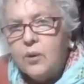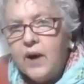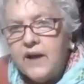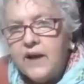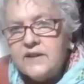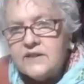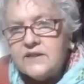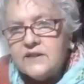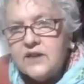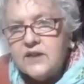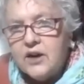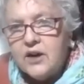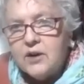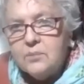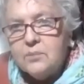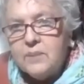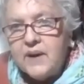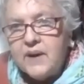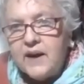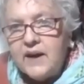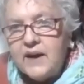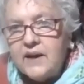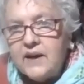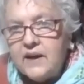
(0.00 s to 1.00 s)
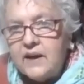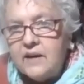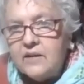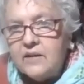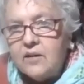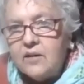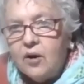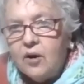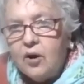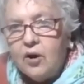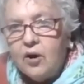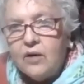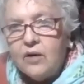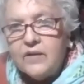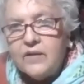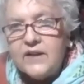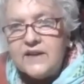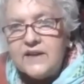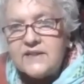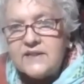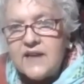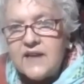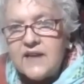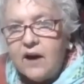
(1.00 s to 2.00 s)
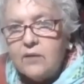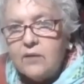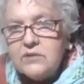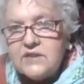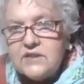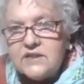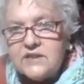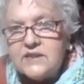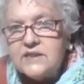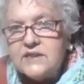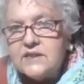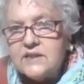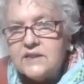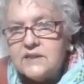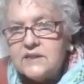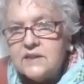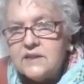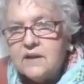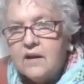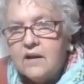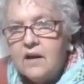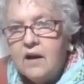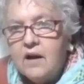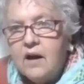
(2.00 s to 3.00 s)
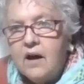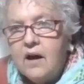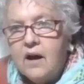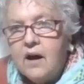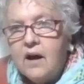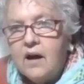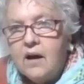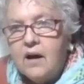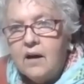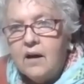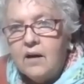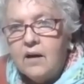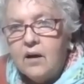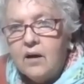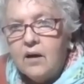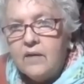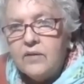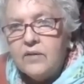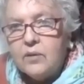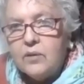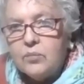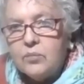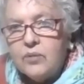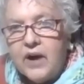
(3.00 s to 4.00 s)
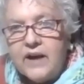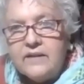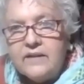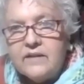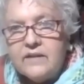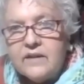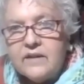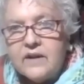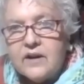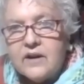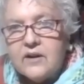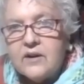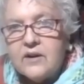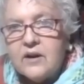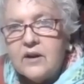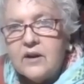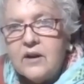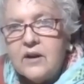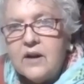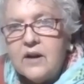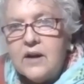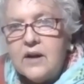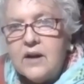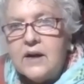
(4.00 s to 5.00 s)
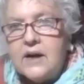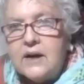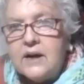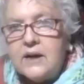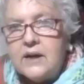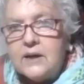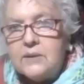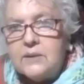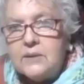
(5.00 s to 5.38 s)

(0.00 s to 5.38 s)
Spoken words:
started painting all these houses on the right there. Um,